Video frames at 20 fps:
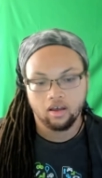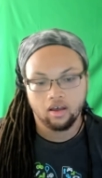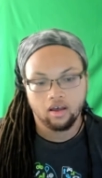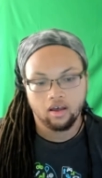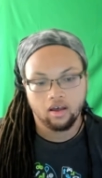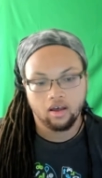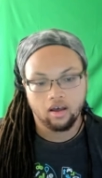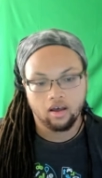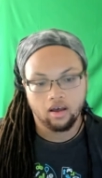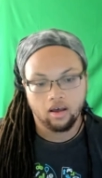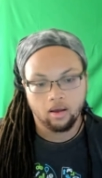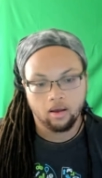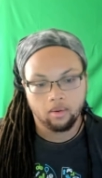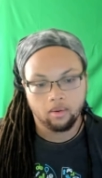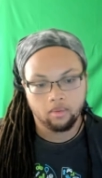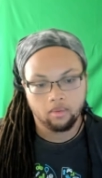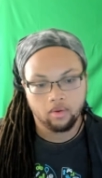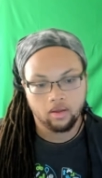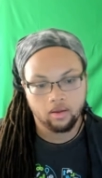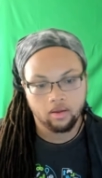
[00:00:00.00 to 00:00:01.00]

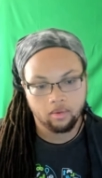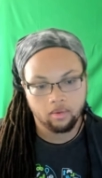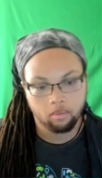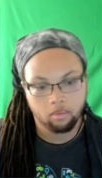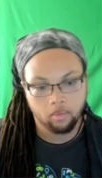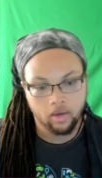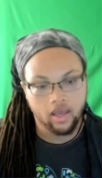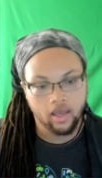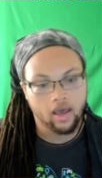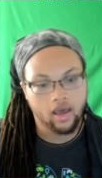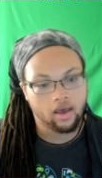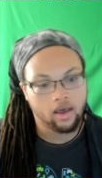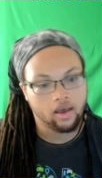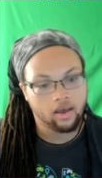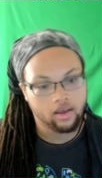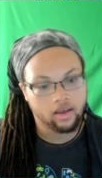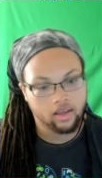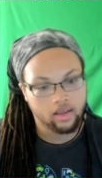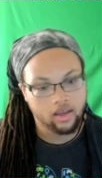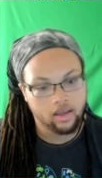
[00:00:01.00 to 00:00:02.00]
But yeah,
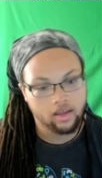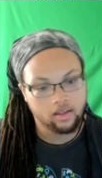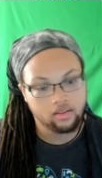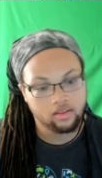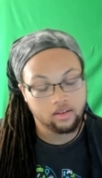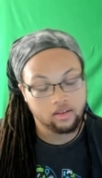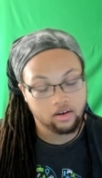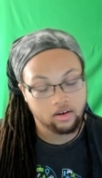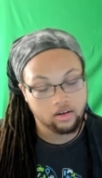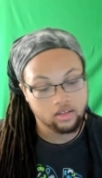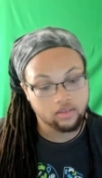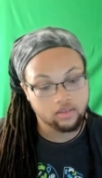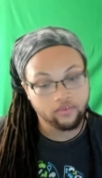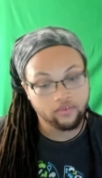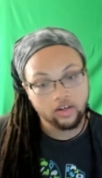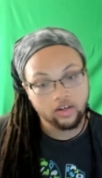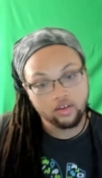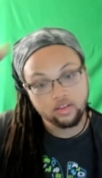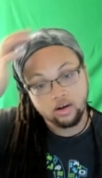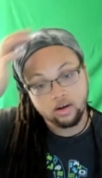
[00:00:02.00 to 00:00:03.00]
again, there is a
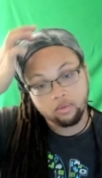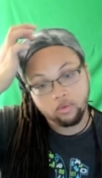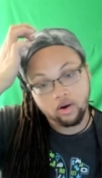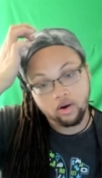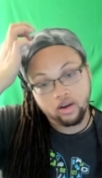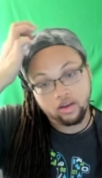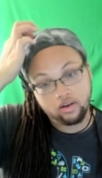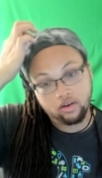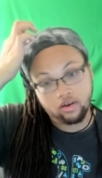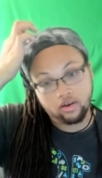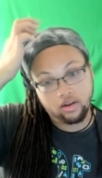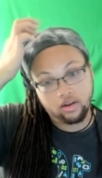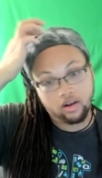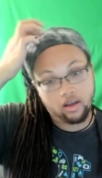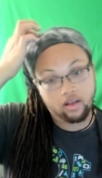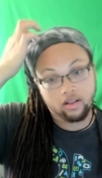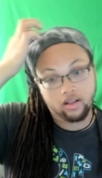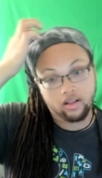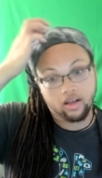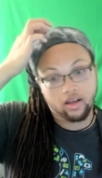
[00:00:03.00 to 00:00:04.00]
video that I'm working on.
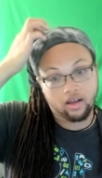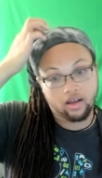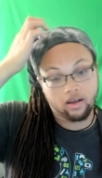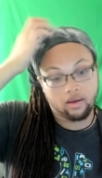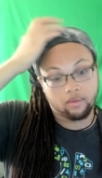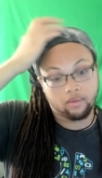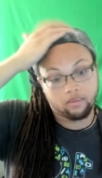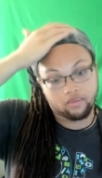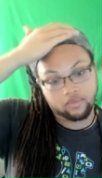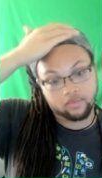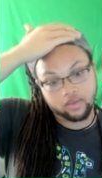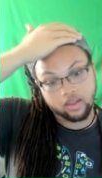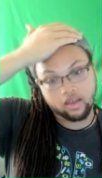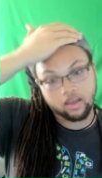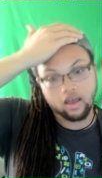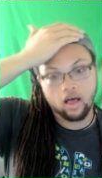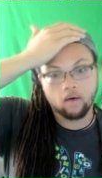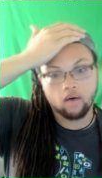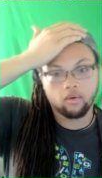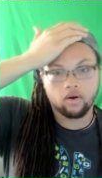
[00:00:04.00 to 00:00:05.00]

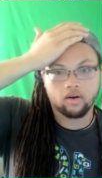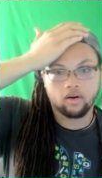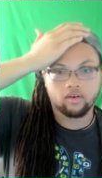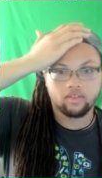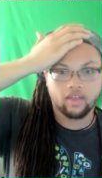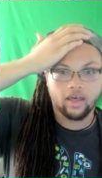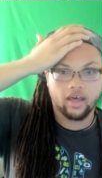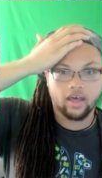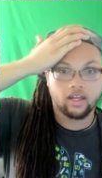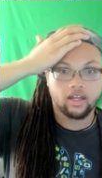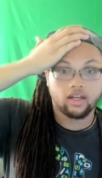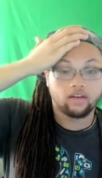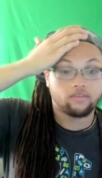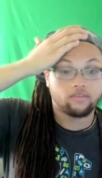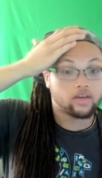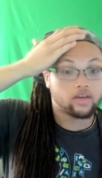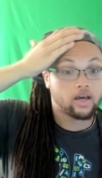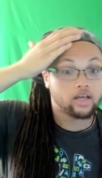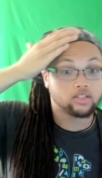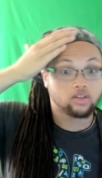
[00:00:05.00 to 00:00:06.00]
I'll work on that. And if
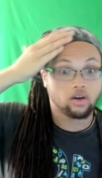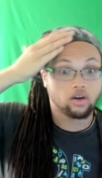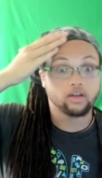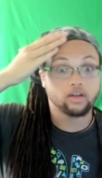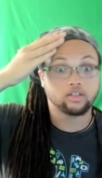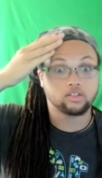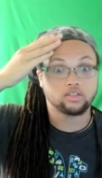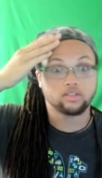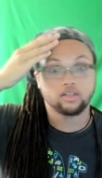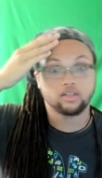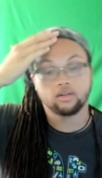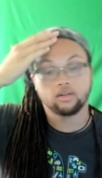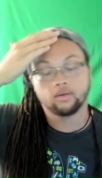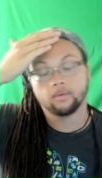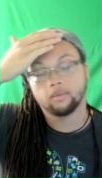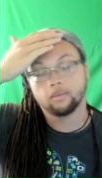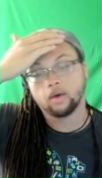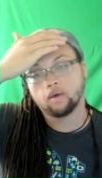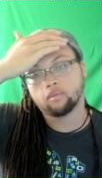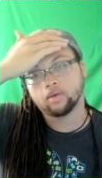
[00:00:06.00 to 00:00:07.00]
you guys are interested
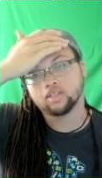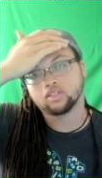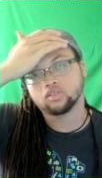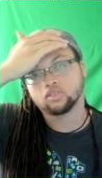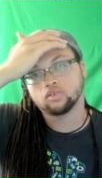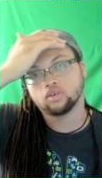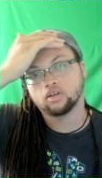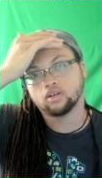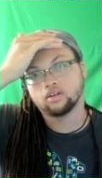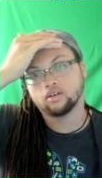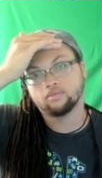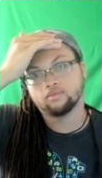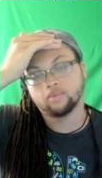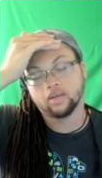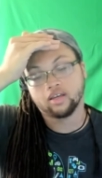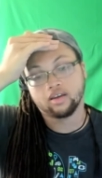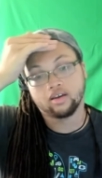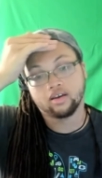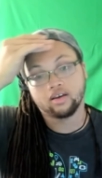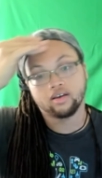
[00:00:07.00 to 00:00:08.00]
about my story of
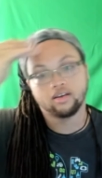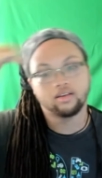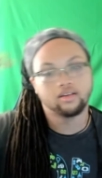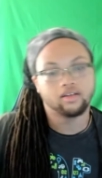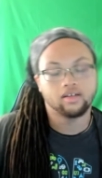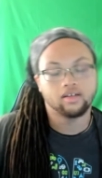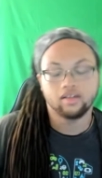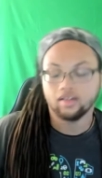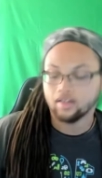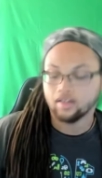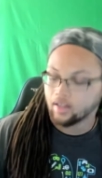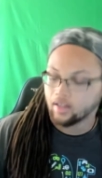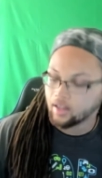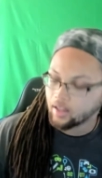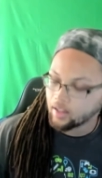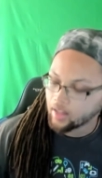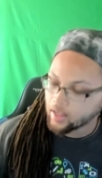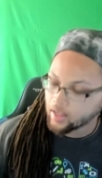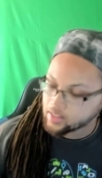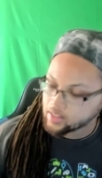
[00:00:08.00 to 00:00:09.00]
being a
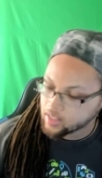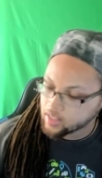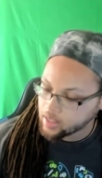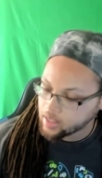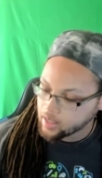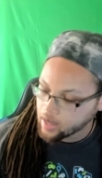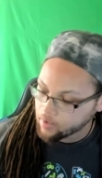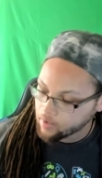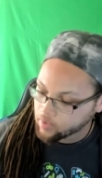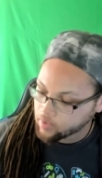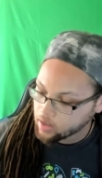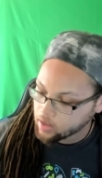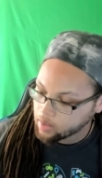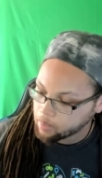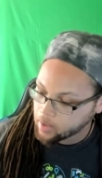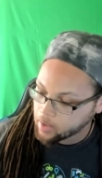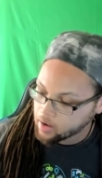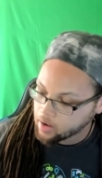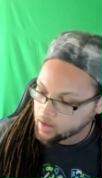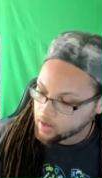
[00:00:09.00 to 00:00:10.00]
light-skinned African
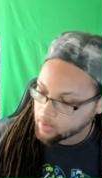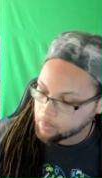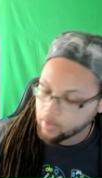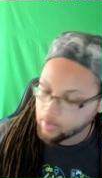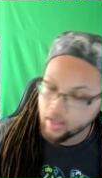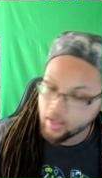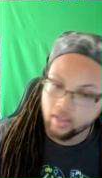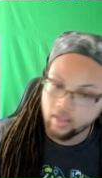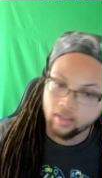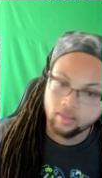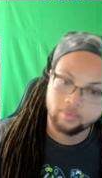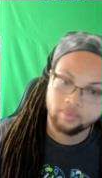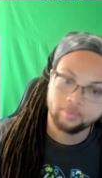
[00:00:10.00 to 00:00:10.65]
American male,